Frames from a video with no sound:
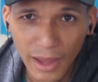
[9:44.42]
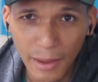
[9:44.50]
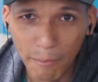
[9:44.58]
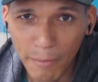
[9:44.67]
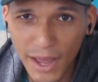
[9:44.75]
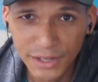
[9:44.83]

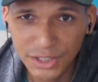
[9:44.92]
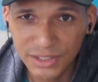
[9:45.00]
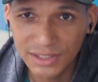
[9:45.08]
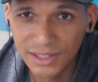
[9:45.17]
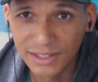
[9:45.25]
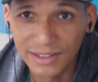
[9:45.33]

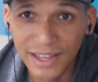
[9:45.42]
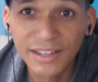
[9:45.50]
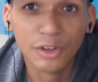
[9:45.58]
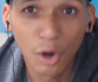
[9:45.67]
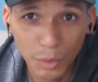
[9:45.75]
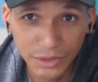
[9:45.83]
Magix, they
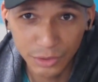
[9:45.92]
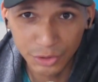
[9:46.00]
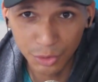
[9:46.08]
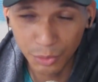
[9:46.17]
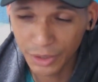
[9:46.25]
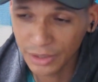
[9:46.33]
know what they're
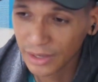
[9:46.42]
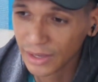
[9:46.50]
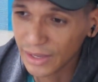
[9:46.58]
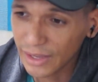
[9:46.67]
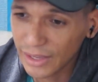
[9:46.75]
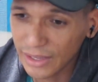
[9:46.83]
doing.
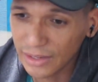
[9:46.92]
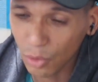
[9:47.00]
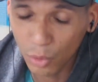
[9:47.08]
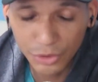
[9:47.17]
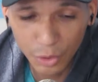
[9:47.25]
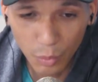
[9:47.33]
And
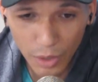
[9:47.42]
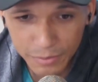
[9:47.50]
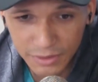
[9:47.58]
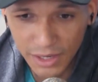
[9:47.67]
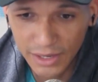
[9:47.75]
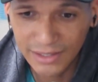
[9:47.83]
on their
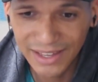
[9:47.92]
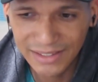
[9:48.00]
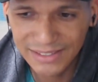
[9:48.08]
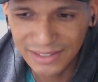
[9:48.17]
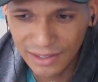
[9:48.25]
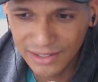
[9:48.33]
website,
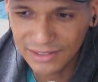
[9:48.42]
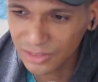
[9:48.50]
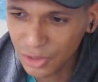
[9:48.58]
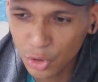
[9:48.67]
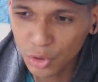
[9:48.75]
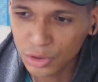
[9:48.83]
it's like
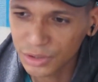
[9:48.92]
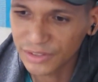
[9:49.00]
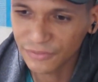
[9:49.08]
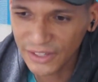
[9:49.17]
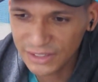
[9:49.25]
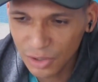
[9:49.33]
literally
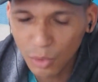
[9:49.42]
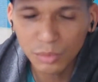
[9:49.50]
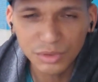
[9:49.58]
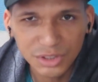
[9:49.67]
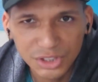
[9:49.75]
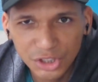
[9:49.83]
they don't
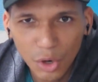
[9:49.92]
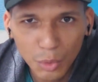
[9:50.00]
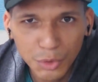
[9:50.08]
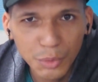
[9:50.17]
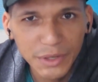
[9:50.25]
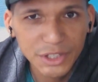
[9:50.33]
show
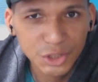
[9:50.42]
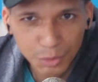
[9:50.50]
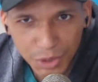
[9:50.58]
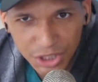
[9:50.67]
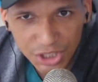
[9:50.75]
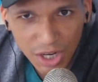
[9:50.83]
you any
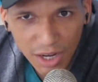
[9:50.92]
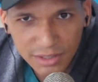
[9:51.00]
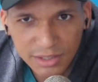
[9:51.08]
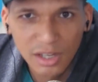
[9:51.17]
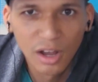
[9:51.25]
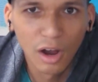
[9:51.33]

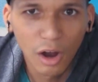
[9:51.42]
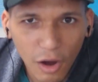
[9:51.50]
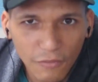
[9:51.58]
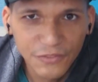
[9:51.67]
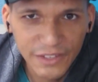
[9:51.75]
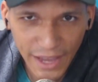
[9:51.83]
screenshots
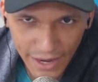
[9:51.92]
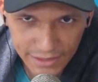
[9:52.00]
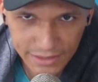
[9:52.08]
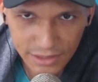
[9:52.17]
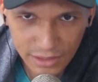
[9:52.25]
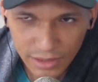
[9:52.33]
of the
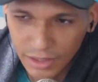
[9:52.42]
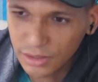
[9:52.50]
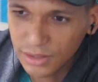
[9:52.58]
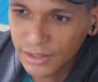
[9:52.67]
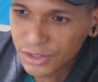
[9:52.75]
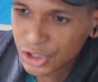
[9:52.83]
18.
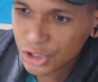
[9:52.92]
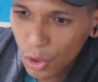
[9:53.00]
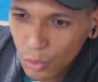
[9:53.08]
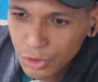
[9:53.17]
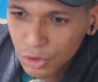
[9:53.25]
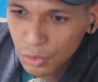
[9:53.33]
They show
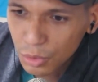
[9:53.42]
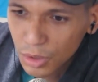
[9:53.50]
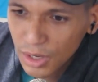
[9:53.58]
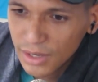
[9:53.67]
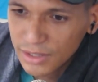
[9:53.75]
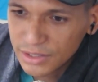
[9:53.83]
you
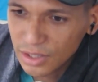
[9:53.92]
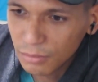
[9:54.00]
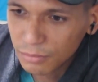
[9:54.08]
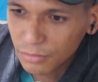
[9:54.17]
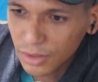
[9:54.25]
some